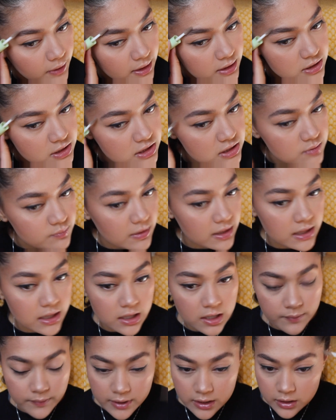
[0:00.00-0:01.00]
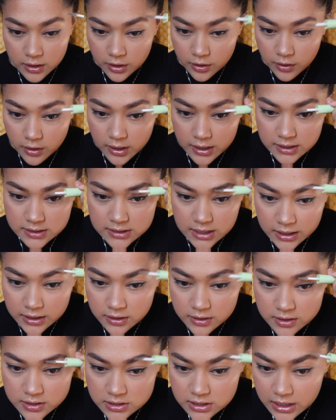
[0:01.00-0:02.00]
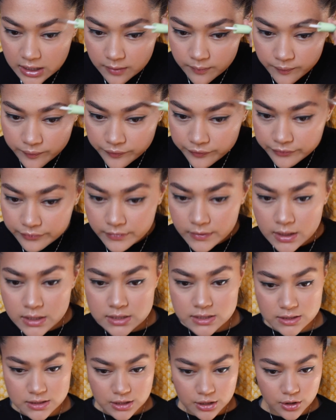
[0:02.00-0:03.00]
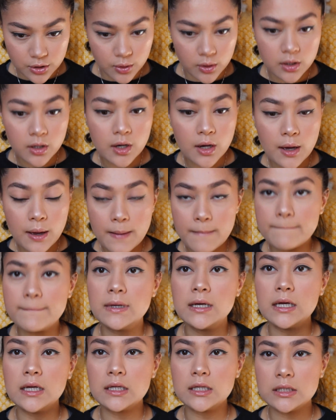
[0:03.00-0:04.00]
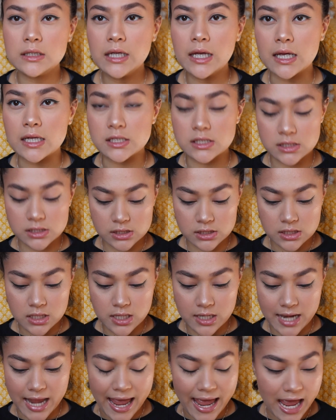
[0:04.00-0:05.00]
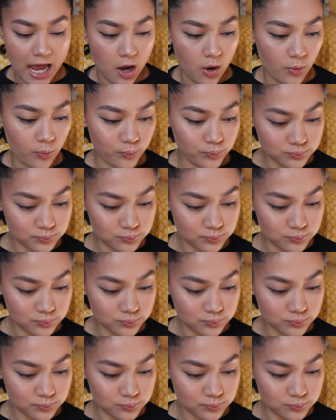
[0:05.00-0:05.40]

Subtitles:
probably just made it up and they're exactly the same still. But yes, now